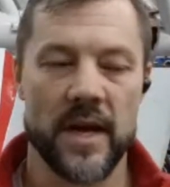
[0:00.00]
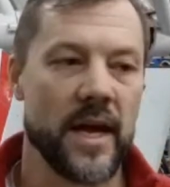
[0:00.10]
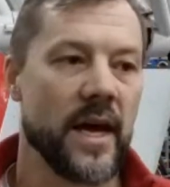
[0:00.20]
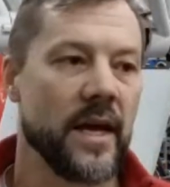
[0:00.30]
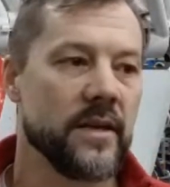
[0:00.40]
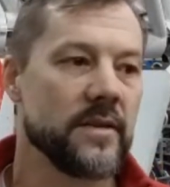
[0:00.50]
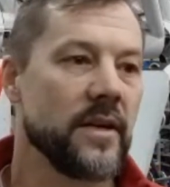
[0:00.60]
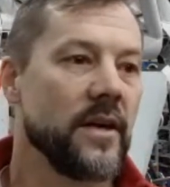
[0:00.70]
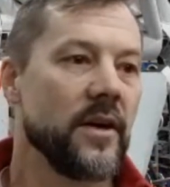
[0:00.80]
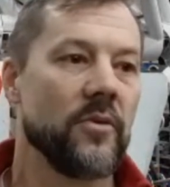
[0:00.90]
And
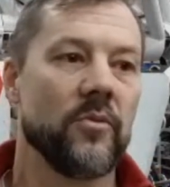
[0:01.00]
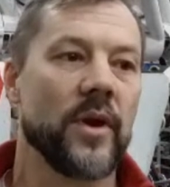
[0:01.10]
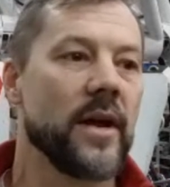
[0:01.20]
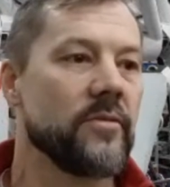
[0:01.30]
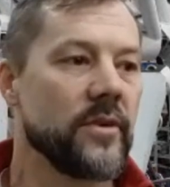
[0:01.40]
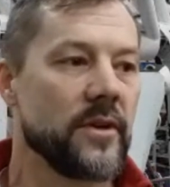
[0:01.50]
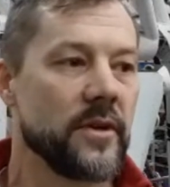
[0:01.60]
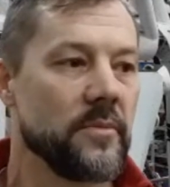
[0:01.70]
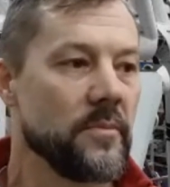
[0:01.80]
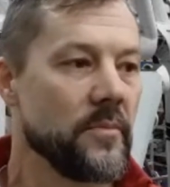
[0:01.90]

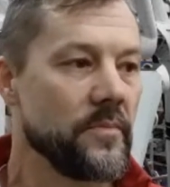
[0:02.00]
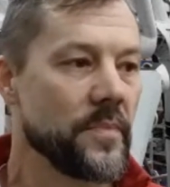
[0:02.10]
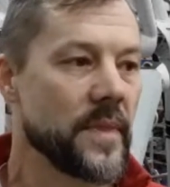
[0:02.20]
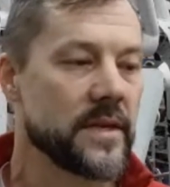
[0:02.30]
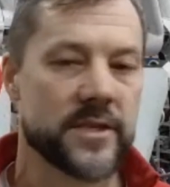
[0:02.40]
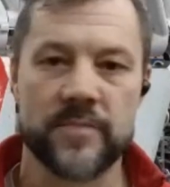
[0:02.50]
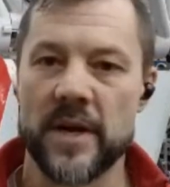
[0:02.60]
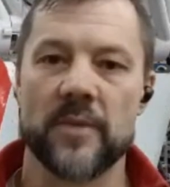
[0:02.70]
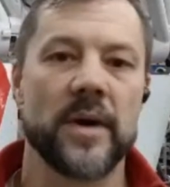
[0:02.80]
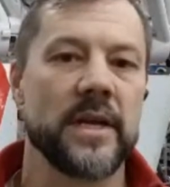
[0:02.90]
whatever
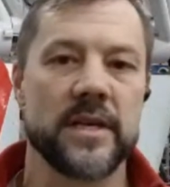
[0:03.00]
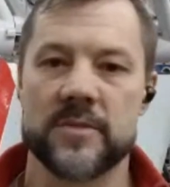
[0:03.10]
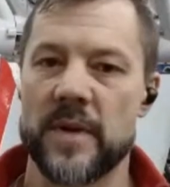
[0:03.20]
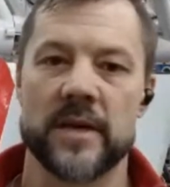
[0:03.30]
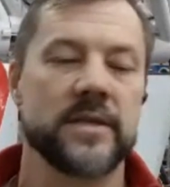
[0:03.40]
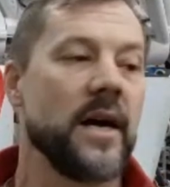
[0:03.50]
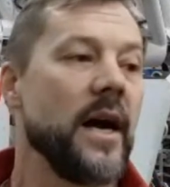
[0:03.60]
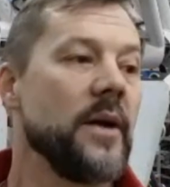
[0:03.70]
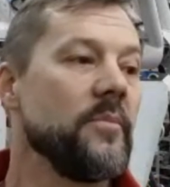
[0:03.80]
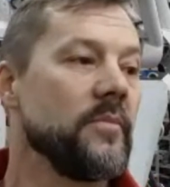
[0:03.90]
spare money, spare
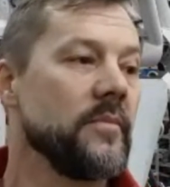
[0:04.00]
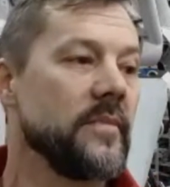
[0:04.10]
time,